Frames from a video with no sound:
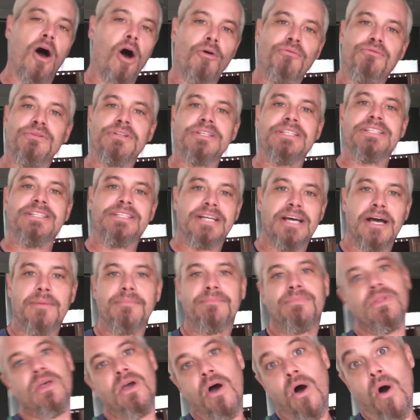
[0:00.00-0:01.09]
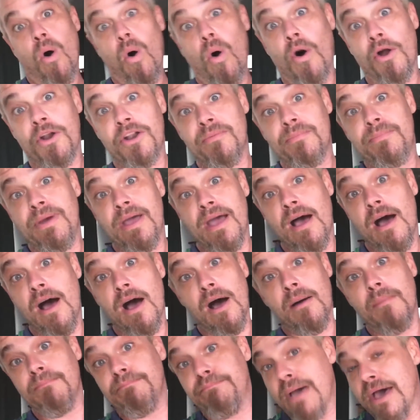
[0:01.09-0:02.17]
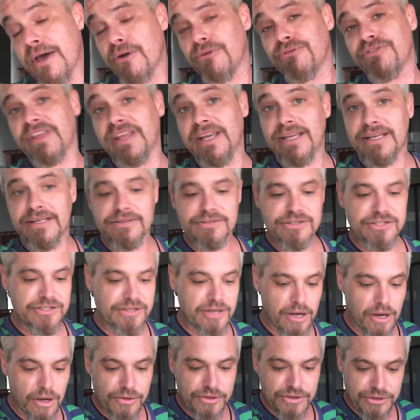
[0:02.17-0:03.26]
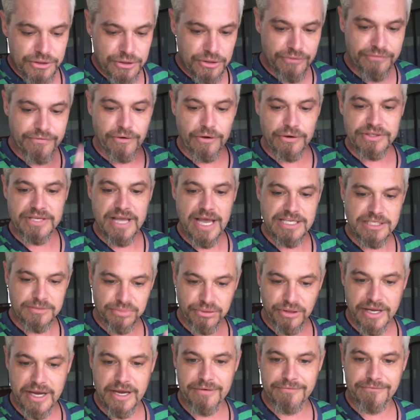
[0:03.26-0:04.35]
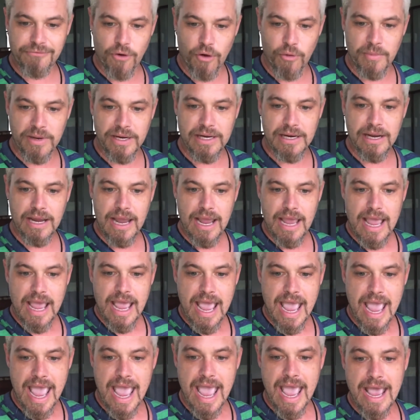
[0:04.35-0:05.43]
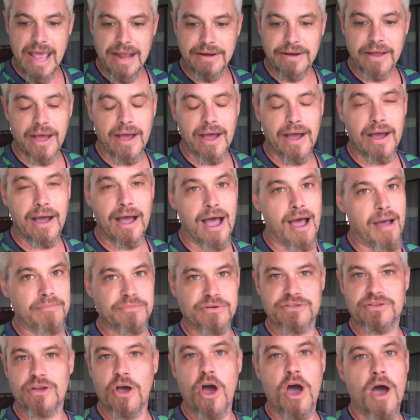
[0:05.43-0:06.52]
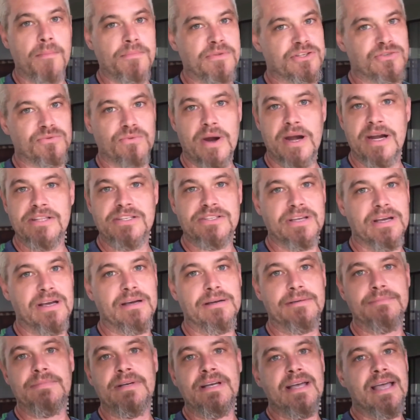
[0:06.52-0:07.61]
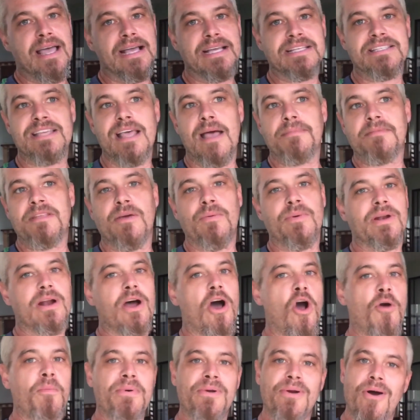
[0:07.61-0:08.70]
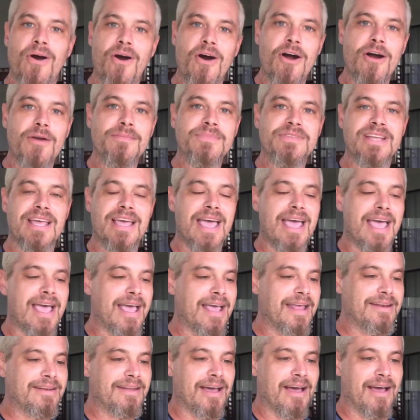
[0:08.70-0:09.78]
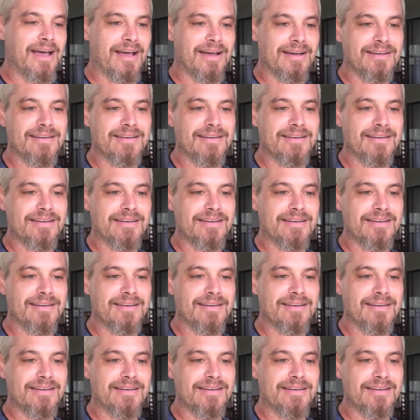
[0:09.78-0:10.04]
Hopefully, you know, on to better things. You know, the universe has a plan for me. And I'm just ready to accept it with open arms and